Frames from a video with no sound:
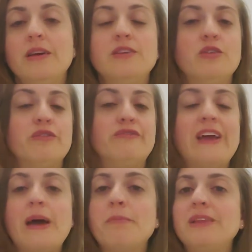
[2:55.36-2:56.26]
your
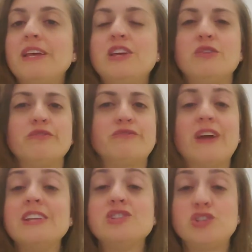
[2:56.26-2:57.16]
family, your
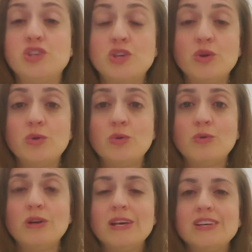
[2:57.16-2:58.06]
friends, you.
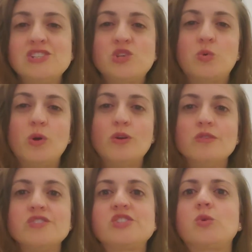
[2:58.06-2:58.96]

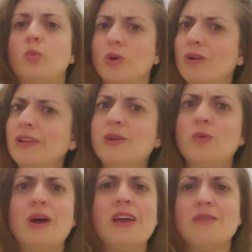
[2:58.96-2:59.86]
Squirrels, squirrel it
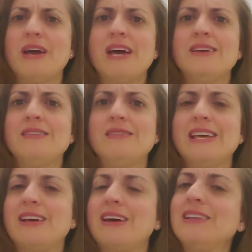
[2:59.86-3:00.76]
away, man. They
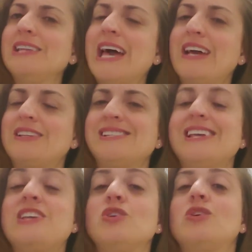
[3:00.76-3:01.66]
collect. It's
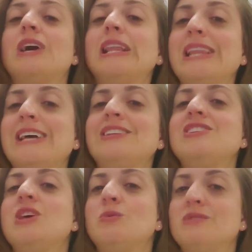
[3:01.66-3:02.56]
like you're collecting
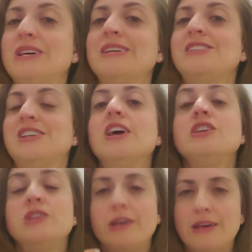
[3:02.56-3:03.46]
your nuts.
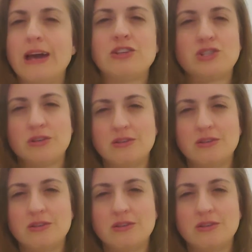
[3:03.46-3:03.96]
You got your